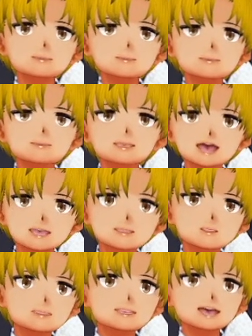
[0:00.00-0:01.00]
I agree
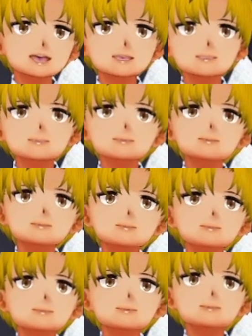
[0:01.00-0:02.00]
with that one.
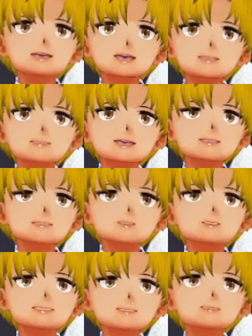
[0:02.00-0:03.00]
Not the
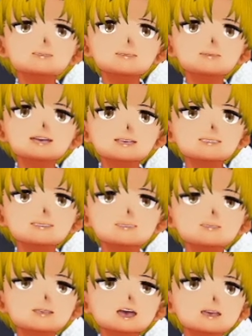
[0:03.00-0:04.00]
wrongdoing of mismanaging the
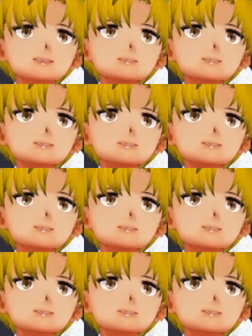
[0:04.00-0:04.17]
club,